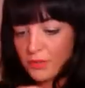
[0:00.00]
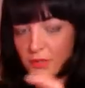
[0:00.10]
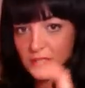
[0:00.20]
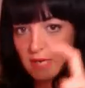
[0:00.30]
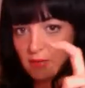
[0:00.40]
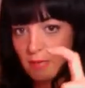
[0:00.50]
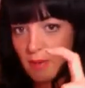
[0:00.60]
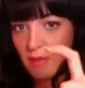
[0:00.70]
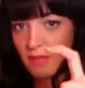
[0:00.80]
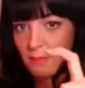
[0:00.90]
ordinarily
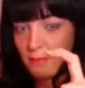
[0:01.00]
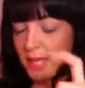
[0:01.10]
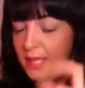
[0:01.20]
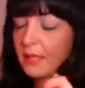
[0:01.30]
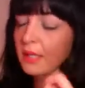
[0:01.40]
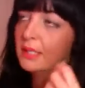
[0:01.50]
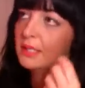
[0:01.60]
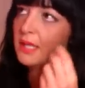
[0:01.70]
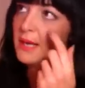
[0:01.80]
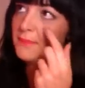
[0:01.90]
about that big.
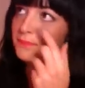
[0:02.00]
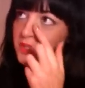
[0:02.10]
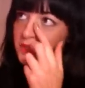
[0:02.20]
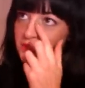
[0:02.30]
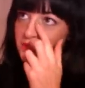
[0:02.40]
You just